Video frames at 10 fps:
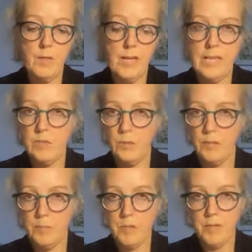financial
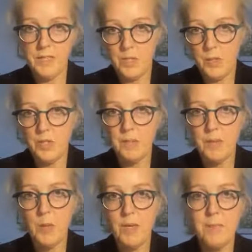dispute resolution
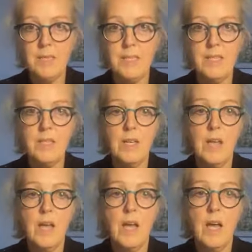appointment,
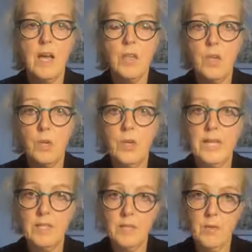you
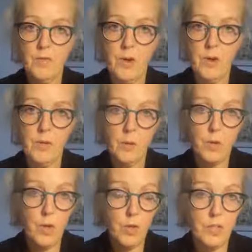need to file
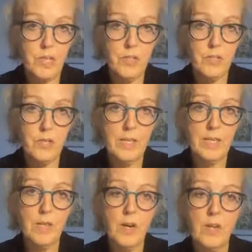your cost schedule
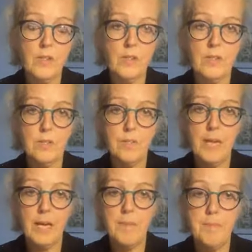in advance
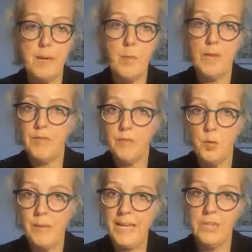by way of a
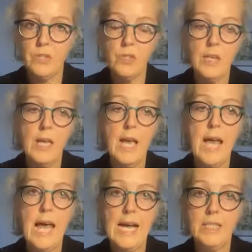Form H.
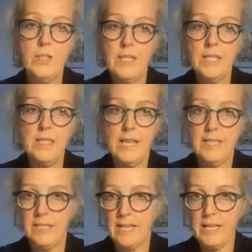and you need to say
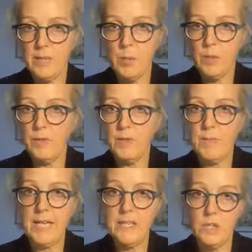exactly what you've
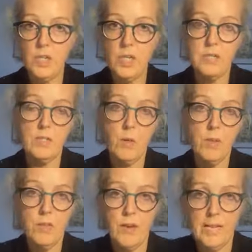spent just
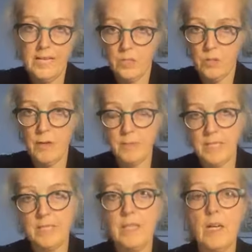on the financial
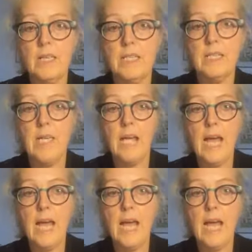remedy side.